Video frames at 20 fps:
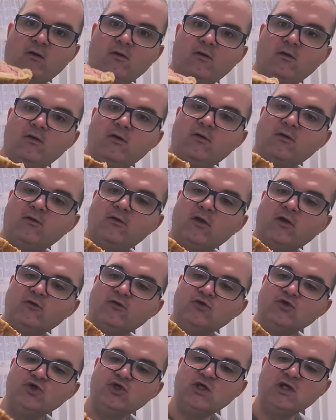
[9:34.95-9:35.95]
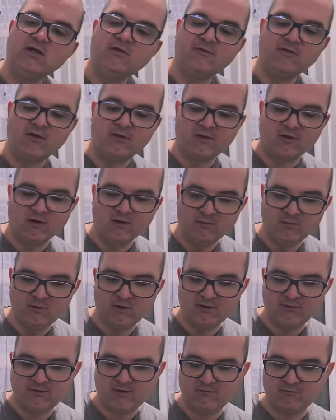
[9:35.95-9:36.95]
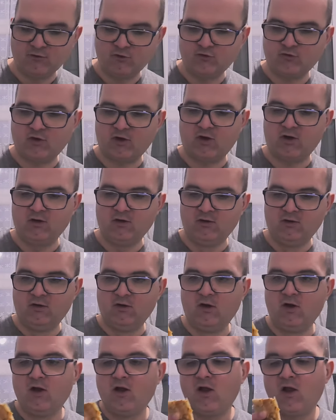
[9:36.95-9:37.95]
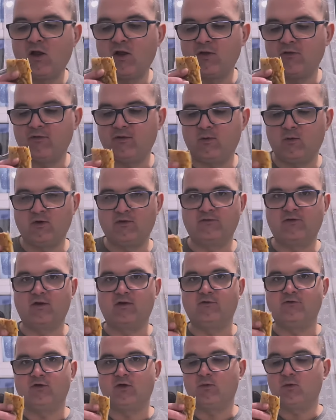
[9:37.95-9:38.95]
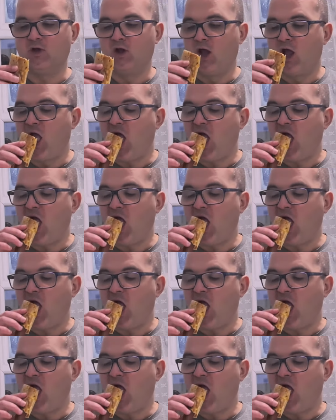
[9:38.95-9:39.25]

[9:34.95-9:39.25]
Looks nice and cheesy in there. Well, let's give it a try. See what it's like, shall we?